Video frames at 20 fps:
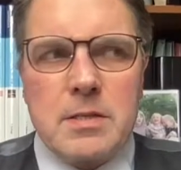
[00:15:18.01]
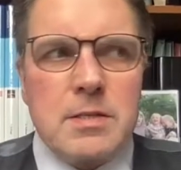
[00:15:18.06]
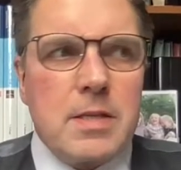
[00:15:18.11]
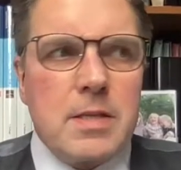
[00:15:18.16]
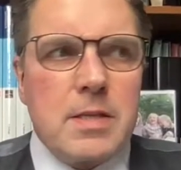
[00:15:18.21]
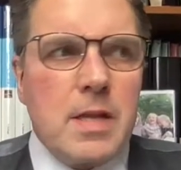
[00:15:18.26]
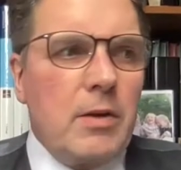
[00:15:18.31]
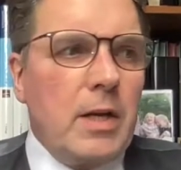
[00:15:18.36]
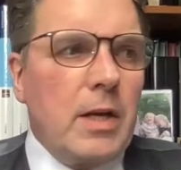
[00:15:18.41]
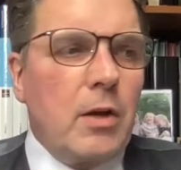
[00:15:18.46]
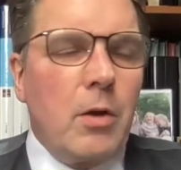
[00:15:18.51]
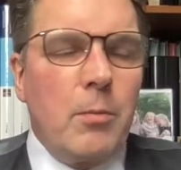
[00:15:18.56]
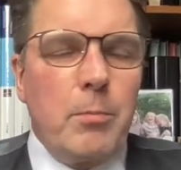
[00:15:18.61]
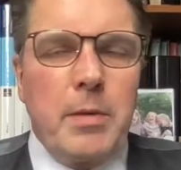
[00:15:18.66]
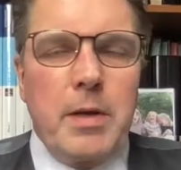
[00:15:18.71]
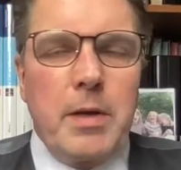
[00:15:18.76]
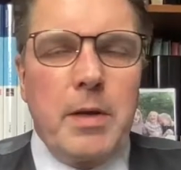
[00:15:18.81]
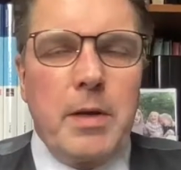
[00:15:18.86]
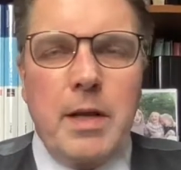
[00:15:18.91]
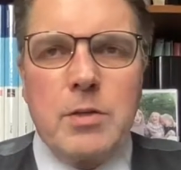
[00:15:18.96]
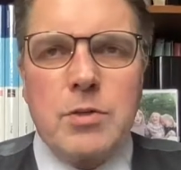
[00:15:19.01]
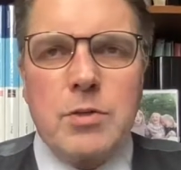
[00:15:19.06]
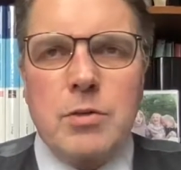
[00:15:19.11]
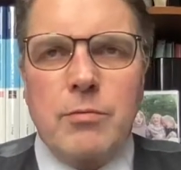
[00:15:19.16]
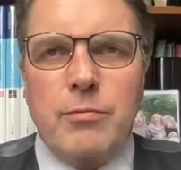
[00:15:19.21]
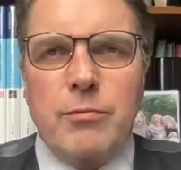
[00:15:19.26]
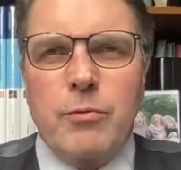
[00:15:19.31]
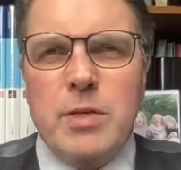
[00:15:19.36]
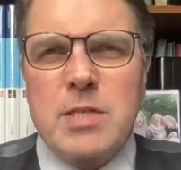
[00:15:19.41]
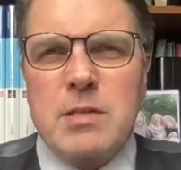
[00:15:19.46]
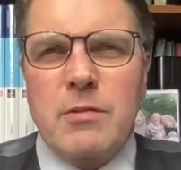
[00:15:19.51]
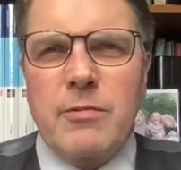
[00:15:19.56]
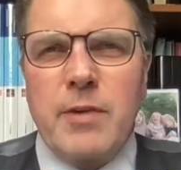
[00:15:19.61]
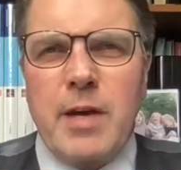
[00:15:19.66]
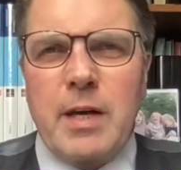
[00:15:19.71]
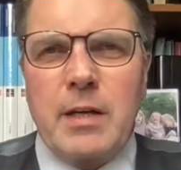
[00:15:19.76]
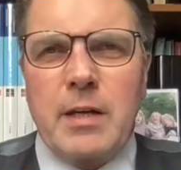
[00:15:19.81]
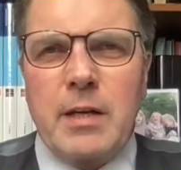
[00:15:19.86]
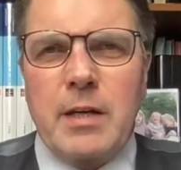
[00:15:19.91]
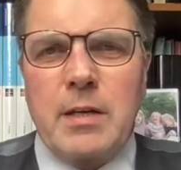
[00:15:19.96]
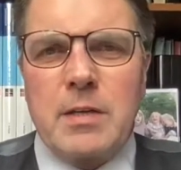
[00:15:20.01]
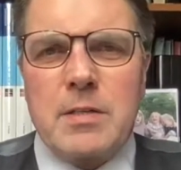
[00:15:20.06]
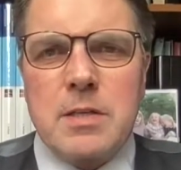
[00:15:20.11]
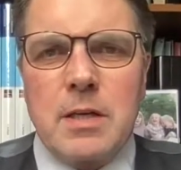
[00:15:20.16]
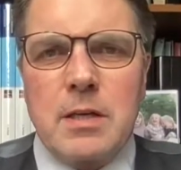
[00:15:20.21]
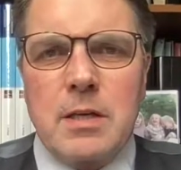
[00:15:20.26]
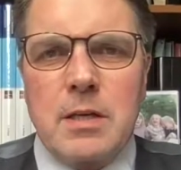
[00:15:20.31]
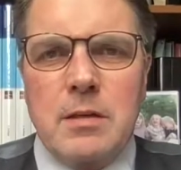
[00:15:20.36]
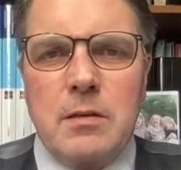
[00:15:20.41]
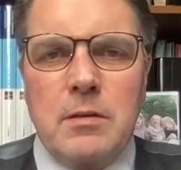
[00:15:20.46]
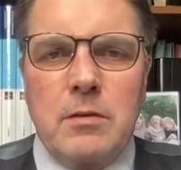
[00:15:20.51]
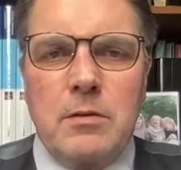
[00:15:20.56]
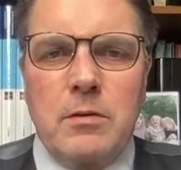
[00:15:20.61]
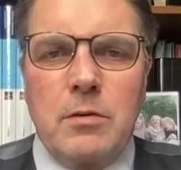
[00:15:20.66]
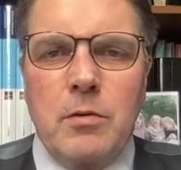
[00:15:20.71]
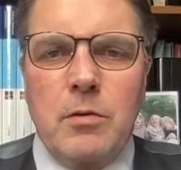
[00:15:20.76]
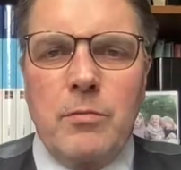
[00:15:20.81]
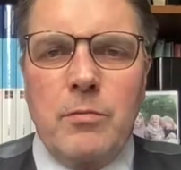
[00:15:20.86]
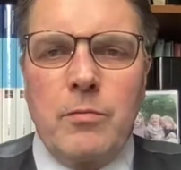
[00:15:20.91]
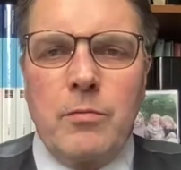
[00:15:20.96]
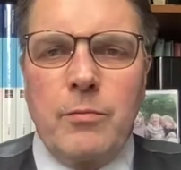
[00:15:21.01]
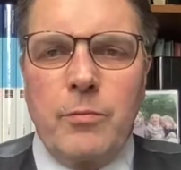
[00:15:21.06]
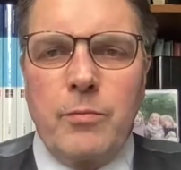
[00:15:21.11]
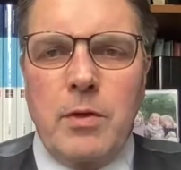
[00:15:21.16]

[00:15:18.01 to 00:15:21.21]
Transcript: Is there any combination of risk factors that, you know,